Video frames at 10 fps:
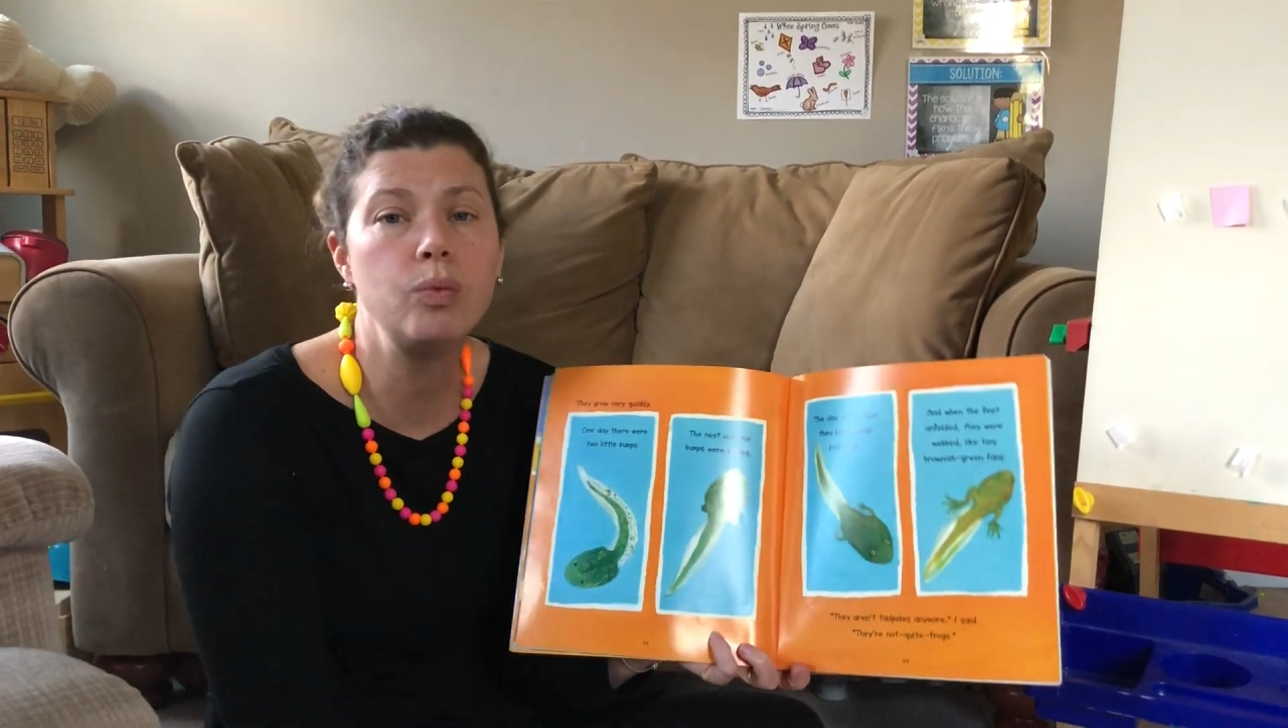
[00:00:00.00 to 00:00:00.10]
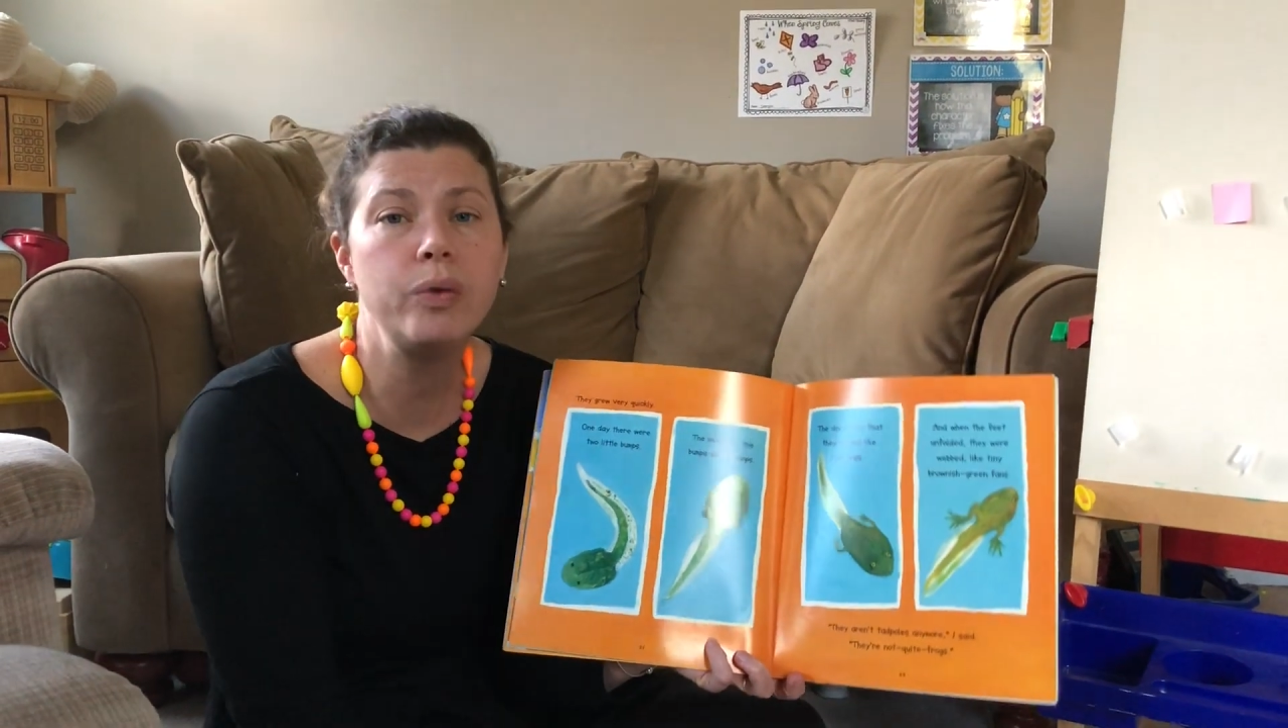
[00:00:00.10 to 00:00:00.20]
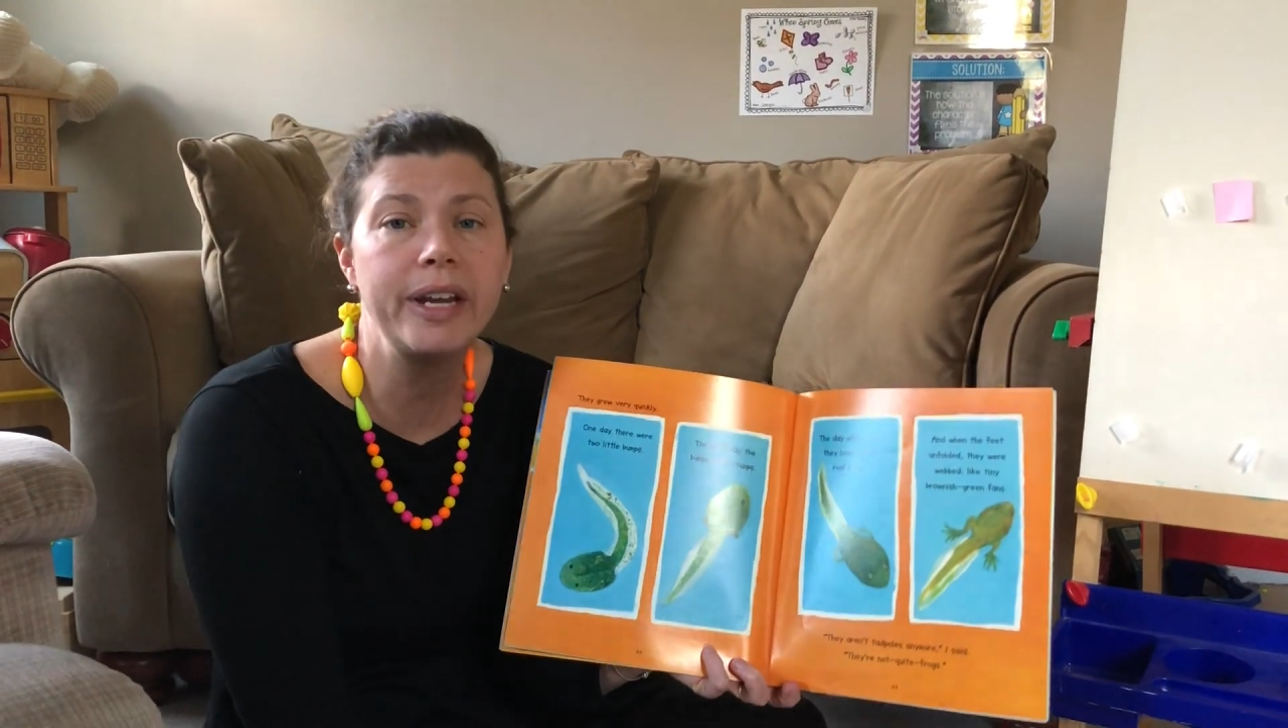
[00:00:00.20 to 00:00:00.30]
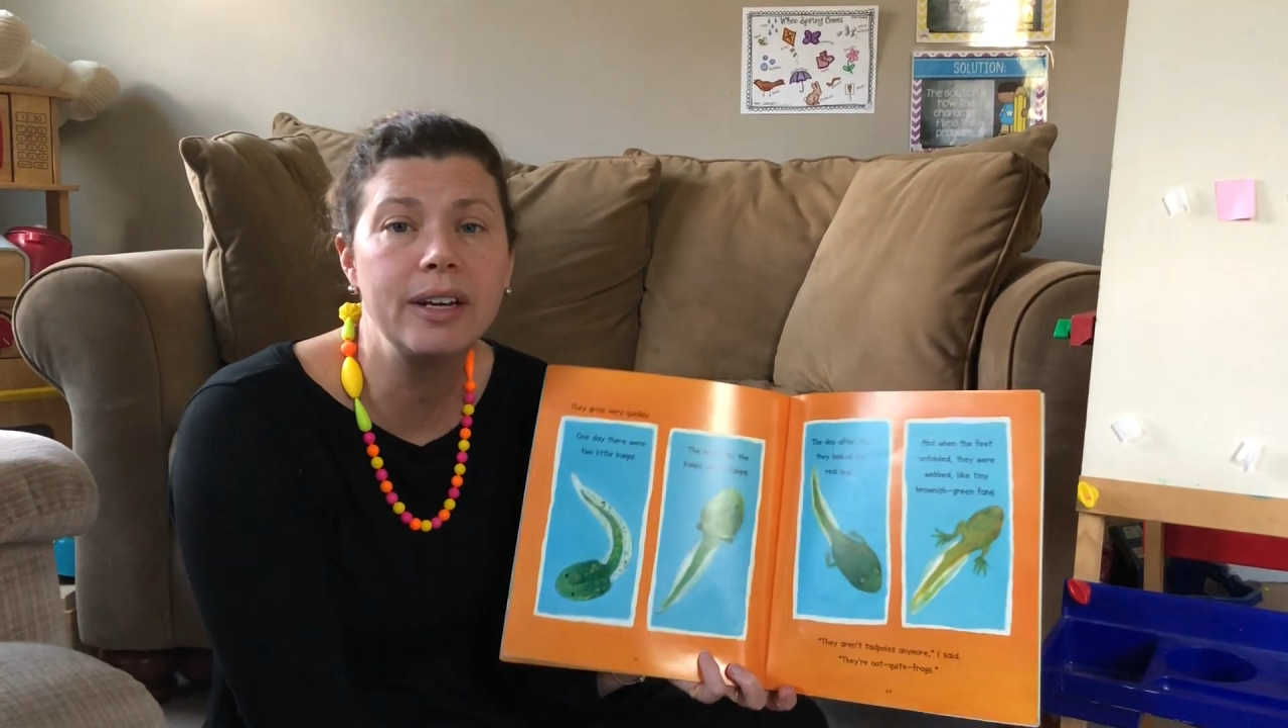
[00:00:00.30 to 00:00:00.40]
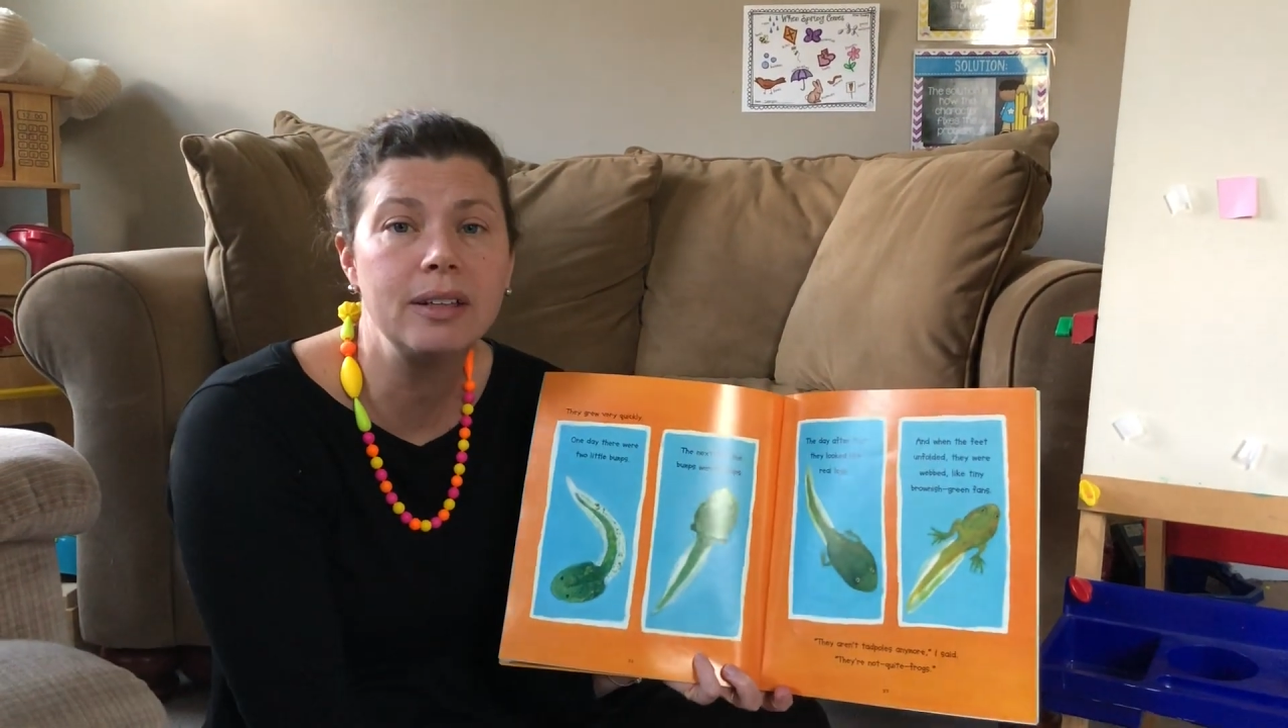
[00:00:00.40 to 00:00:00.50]

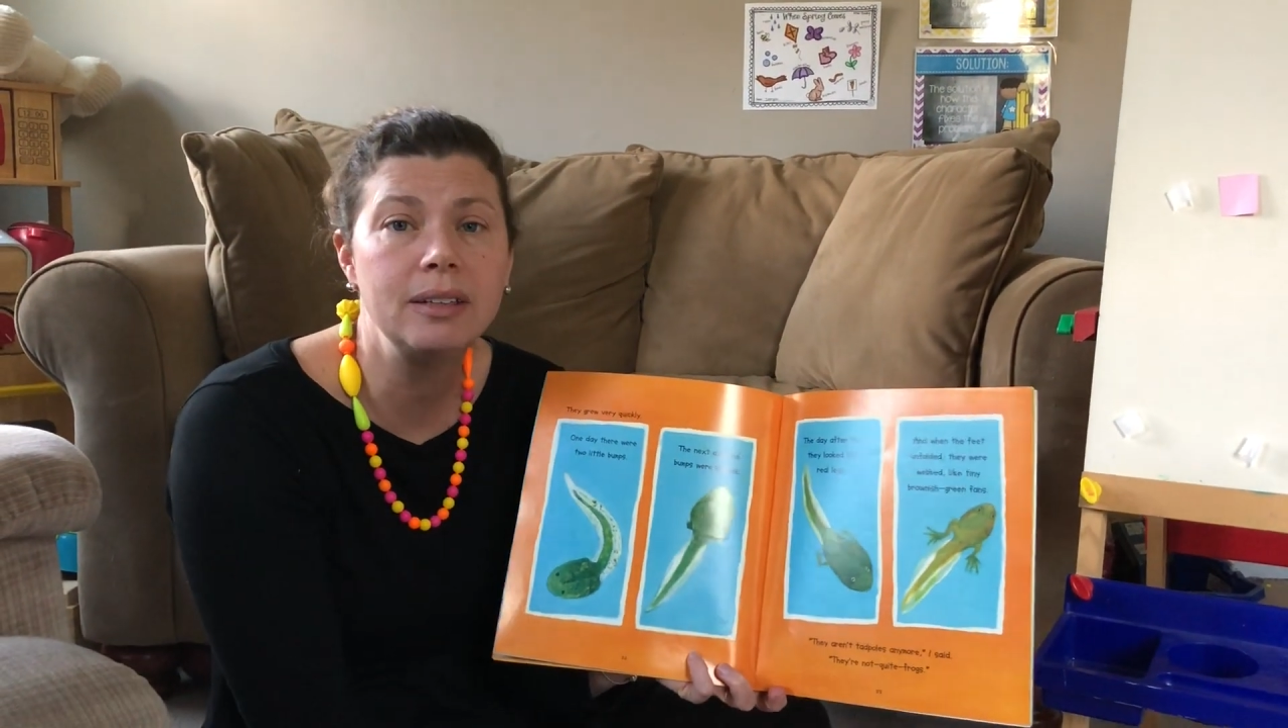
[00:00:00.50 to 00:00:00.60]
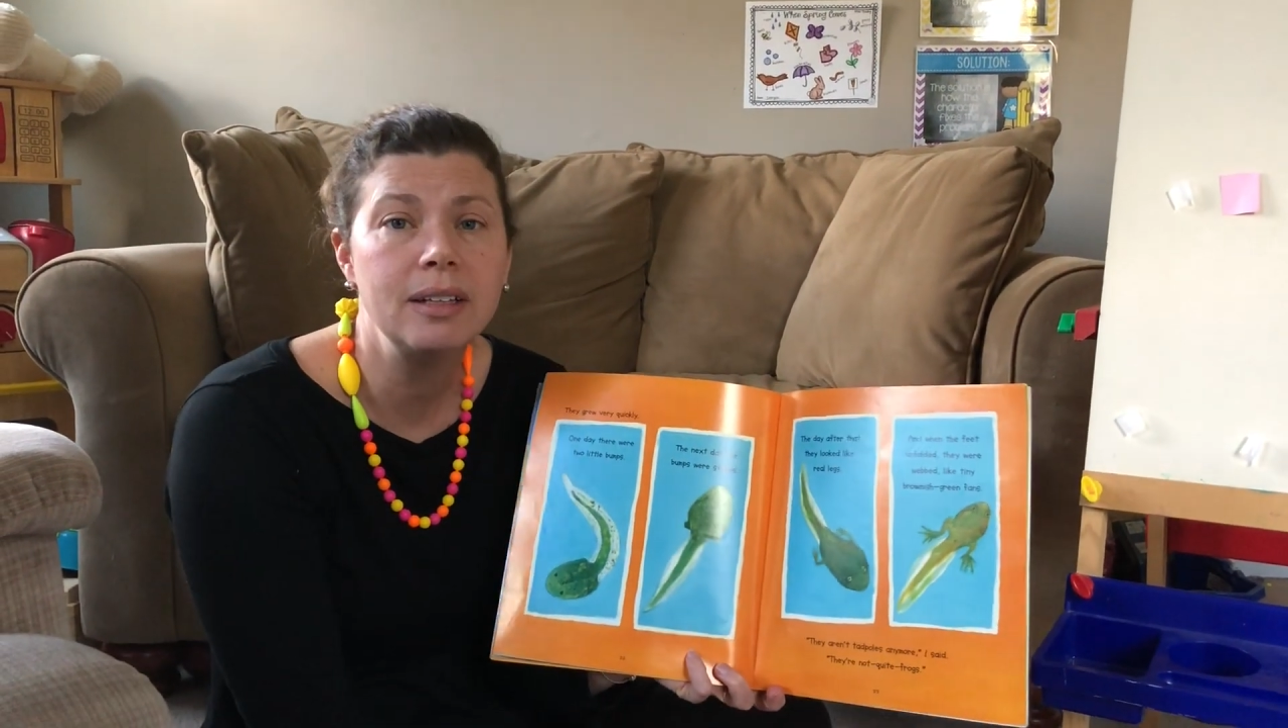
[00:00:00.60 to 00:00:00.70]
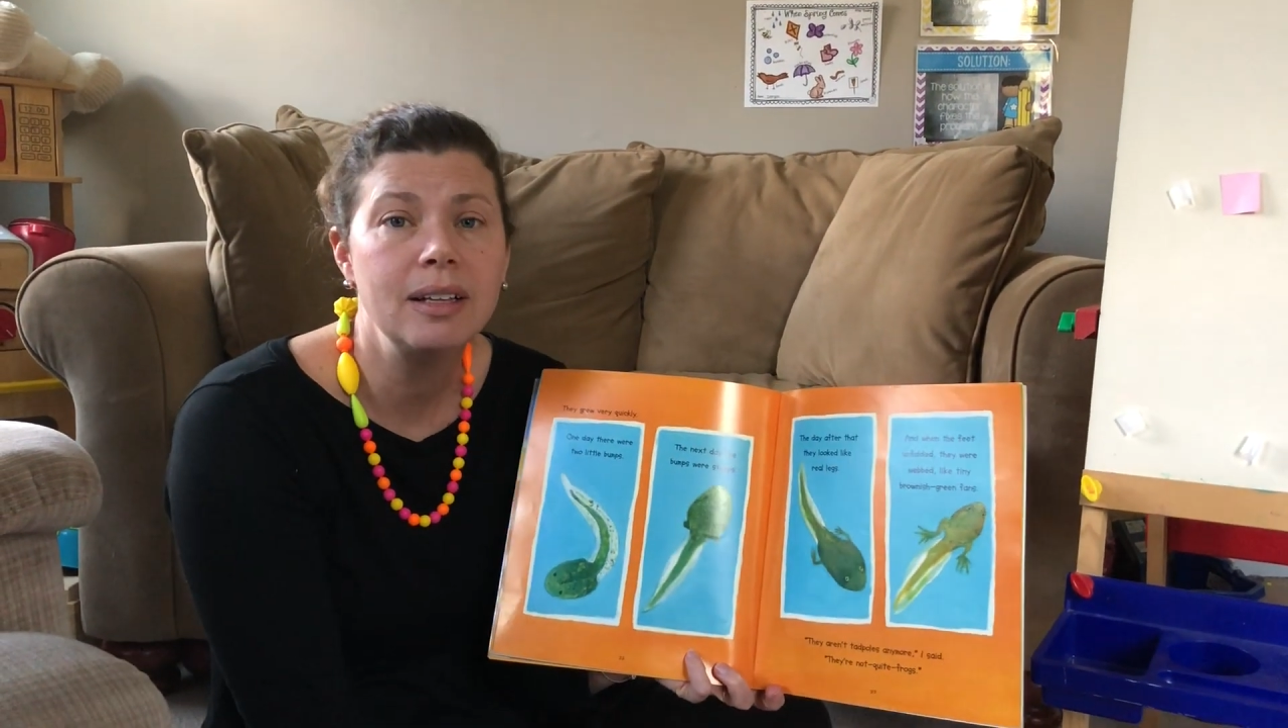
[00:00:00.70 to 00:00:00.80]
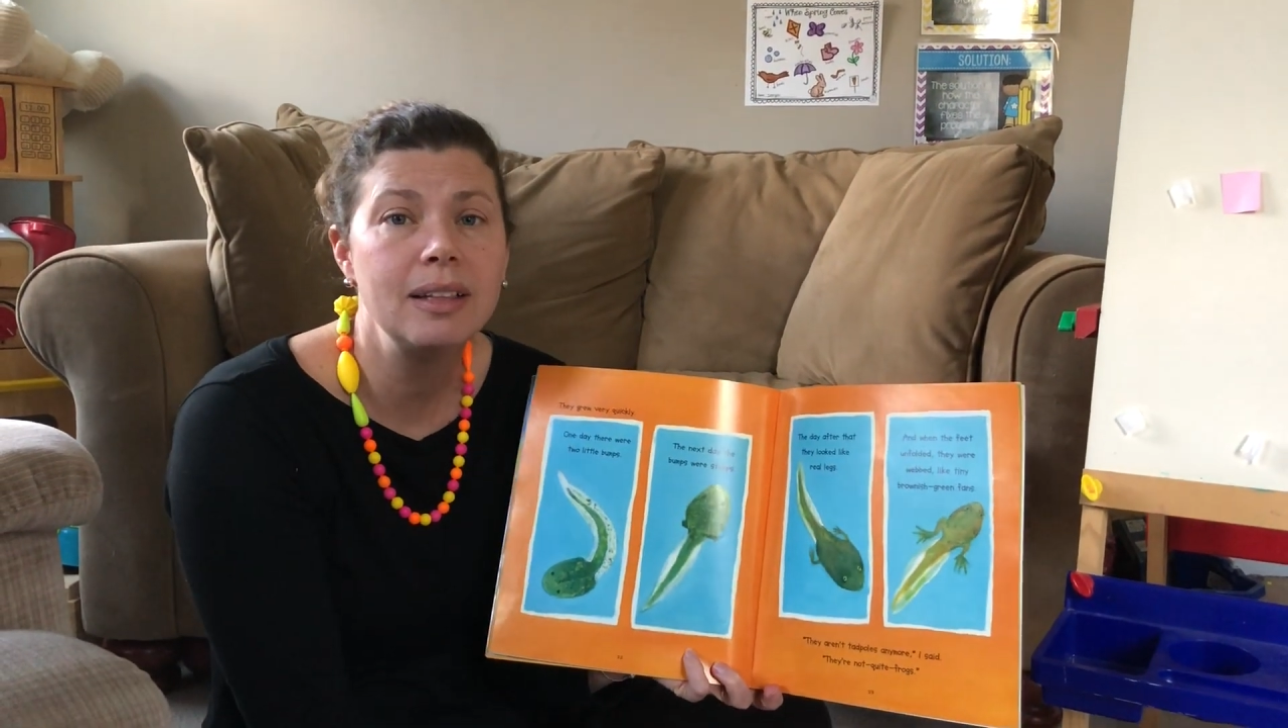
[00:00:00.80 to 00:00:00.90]
real